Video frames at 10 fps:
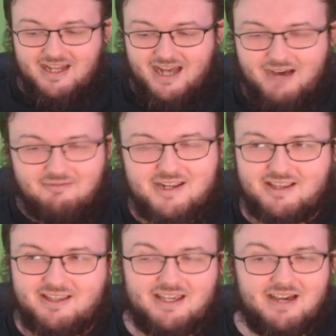
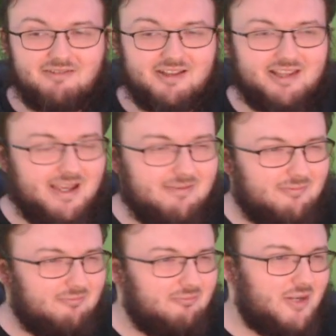obviously, I wouldn't say
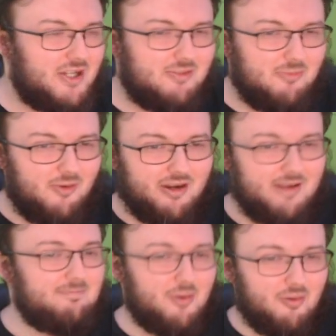much more
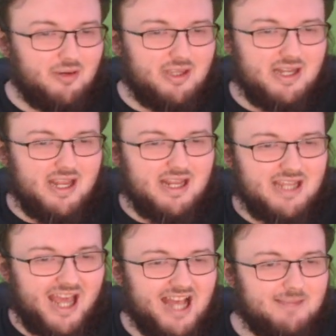important in the
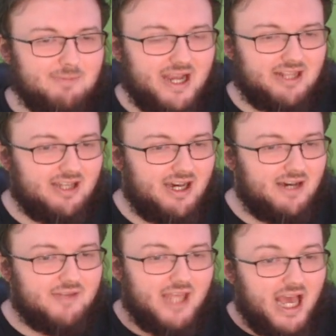aspect
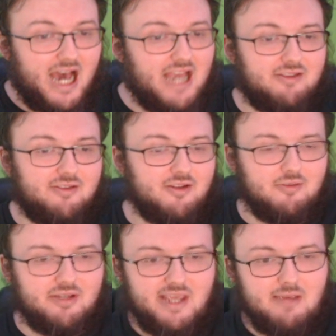of, I still
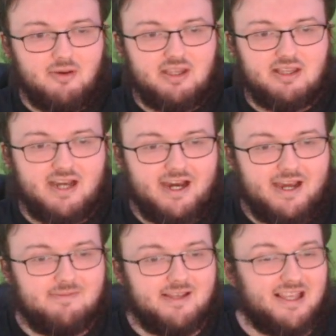will say a million
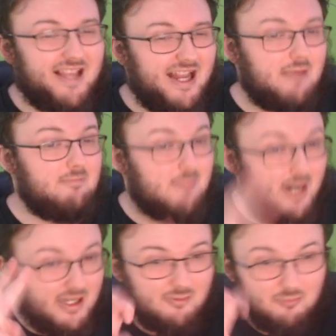times, this is not a
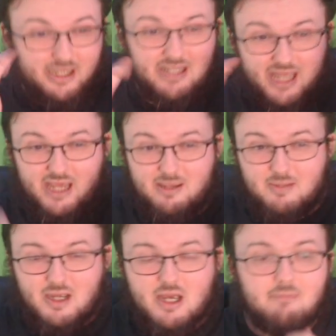must-win game,
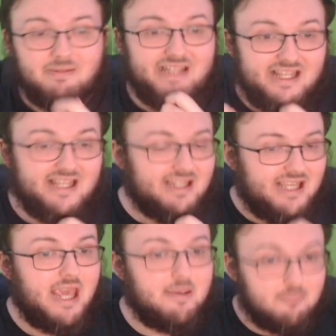but this is a
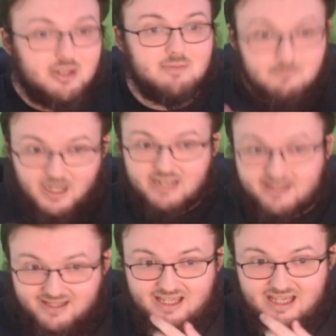game we must
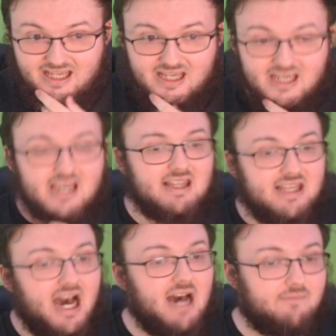see the
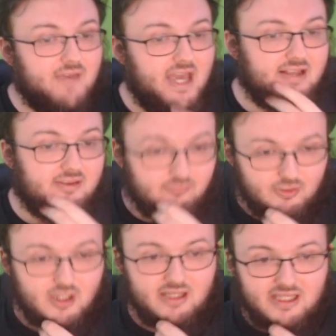offense
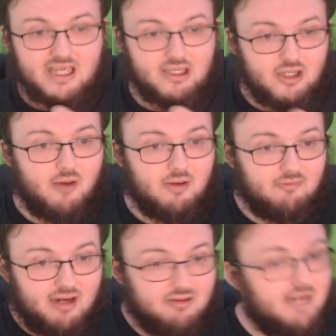really get going,
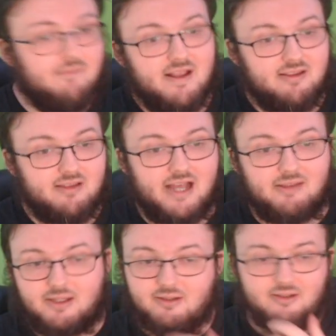right? Our defense last
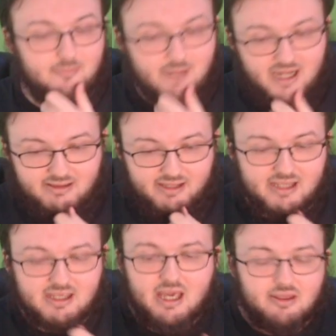week looked
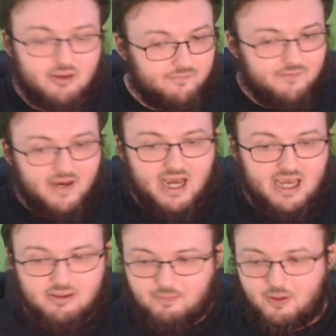amazing. They're
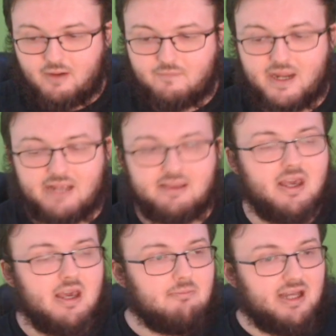fine. They're perfect.
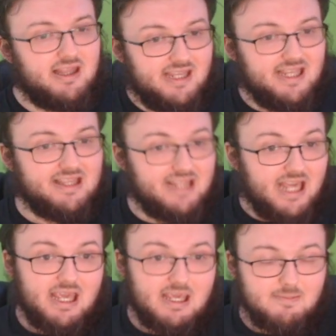But this
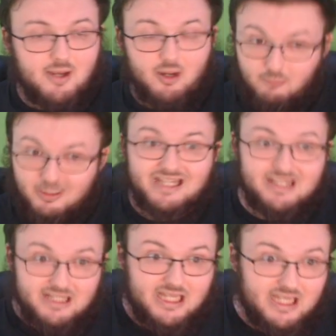game, we
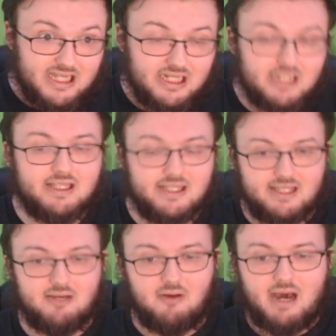need to
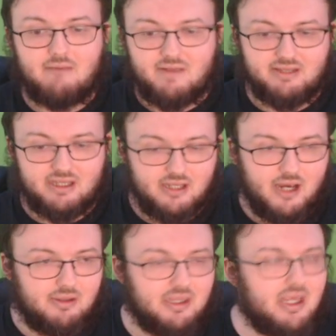see our offense get
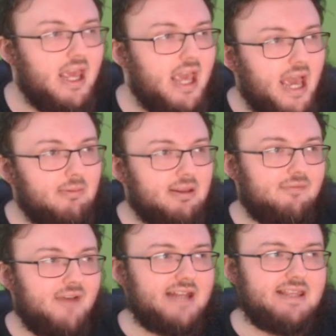going. And with the
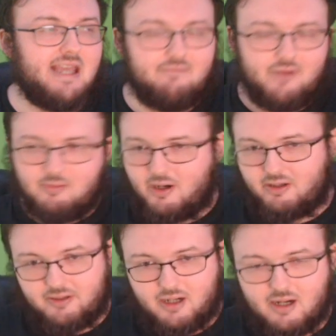fact they have no
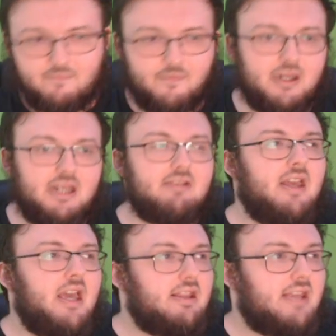Marlon Humphreys,
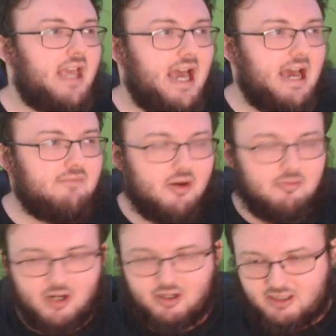they have no
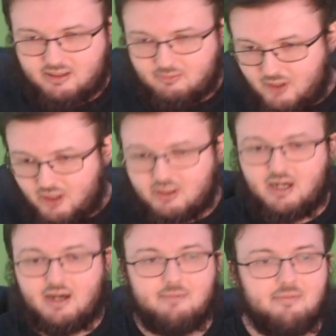Marcus
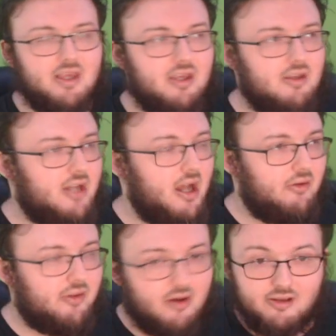Williams, you know,
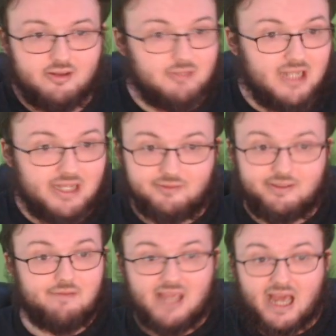they're also without the
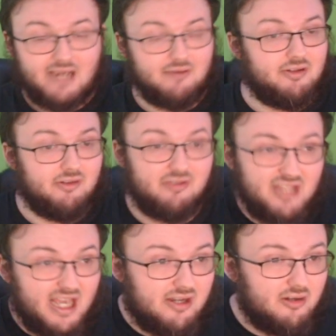left tackle in the
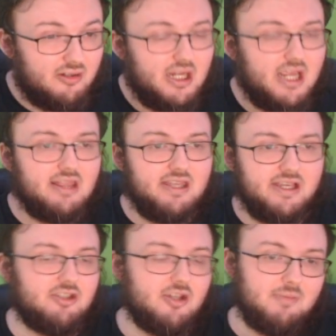center,
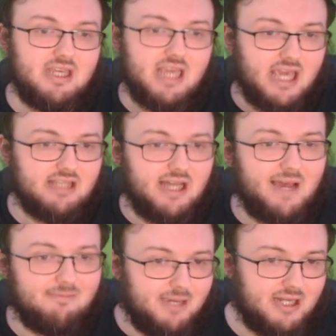this should be a
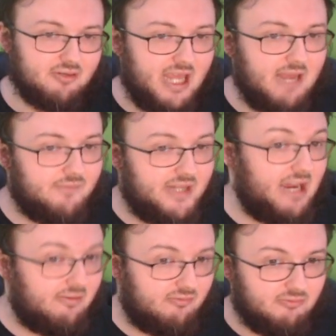lot better game for
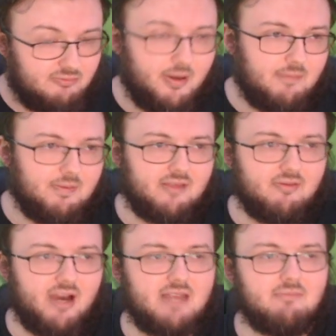that purpose,
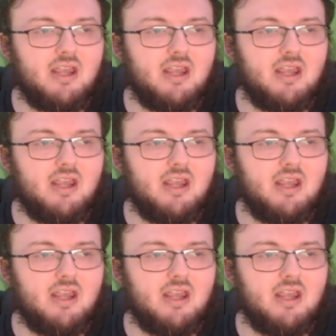right?